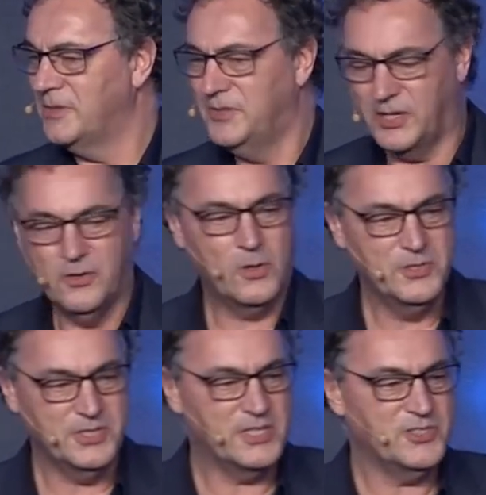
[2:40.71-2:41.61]

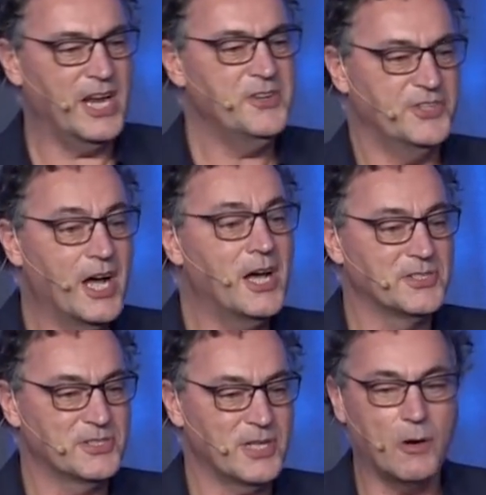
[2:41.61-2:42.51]
Technology is changing
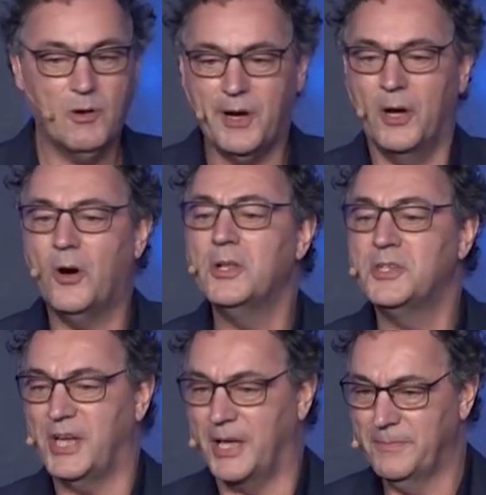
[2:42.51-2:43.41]
us, our
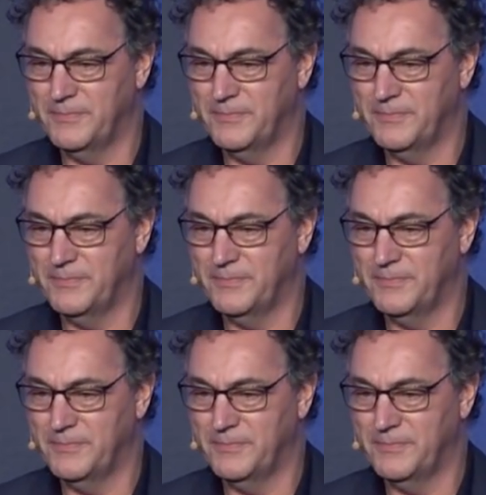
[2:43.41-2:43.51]
biology.